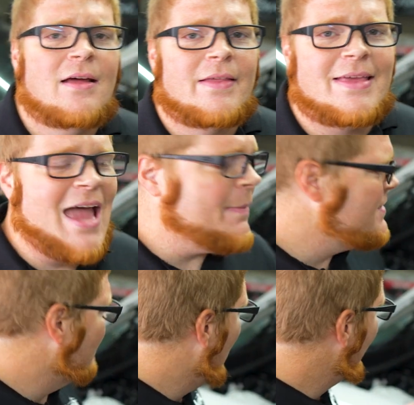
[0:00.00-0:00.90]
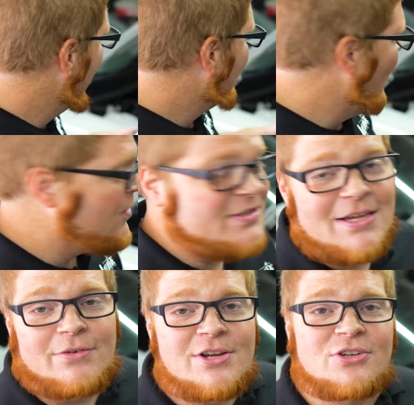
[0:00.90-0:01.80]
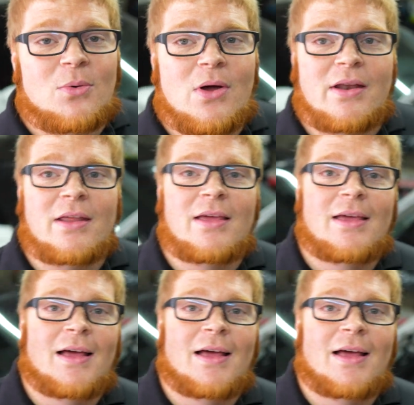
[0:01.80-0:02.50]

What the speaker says: The cap that's on that car is the original one.